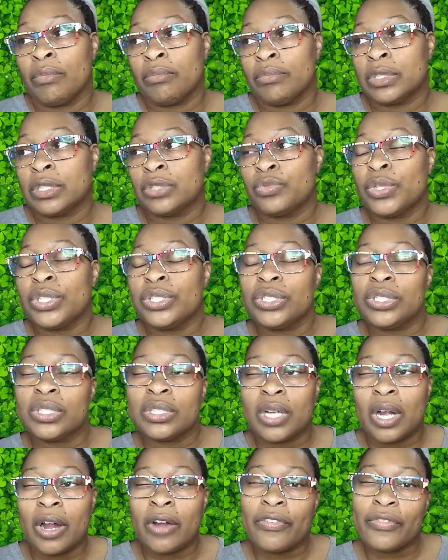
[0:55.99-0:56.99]
switched
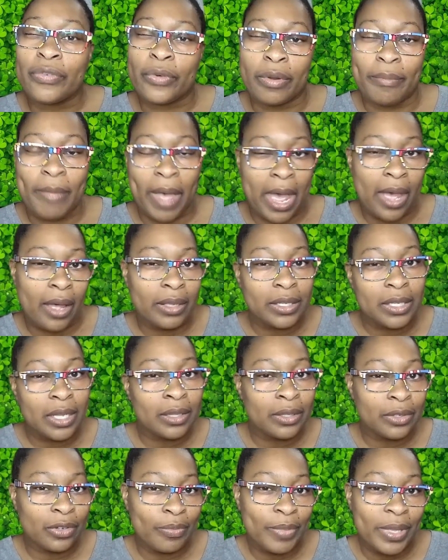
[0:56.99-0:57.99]
our format a
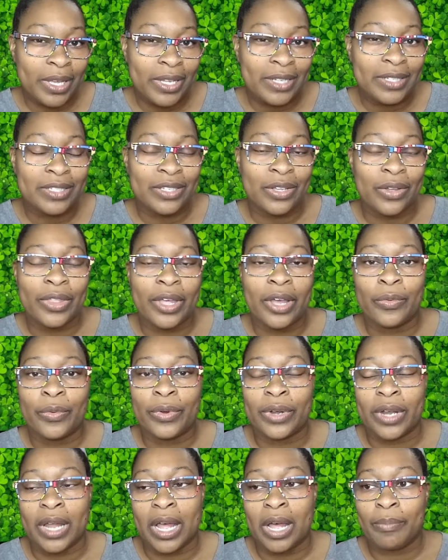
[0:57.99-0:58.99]
little bit so that we're
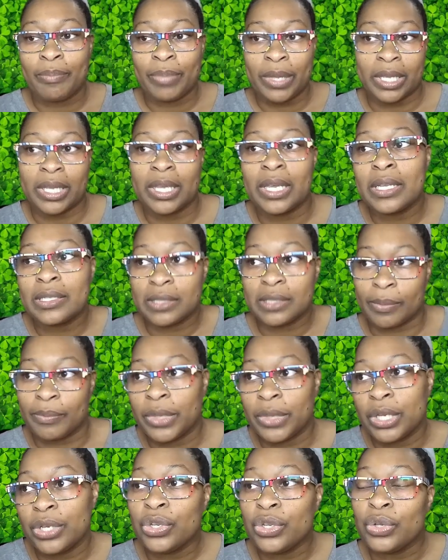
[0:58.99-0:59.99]
not picking
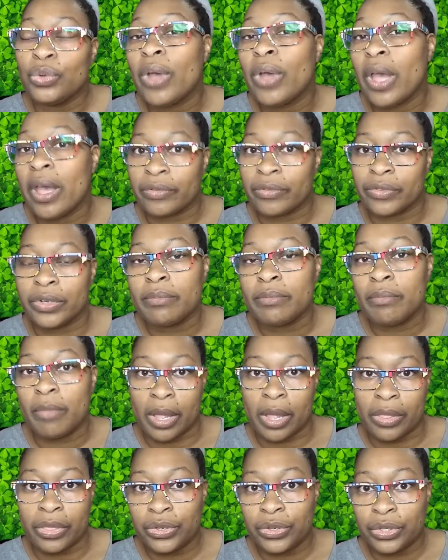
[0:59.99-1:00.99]
something new every
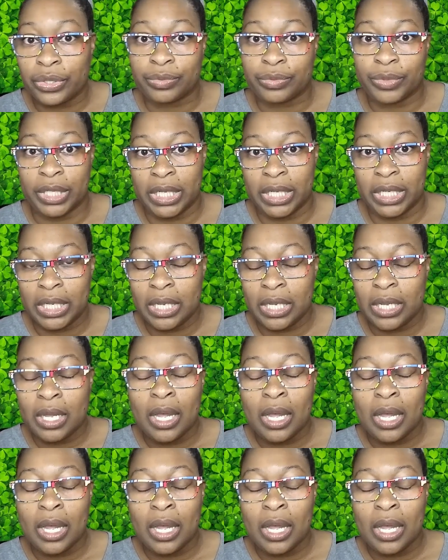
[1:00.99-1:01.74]
month to read.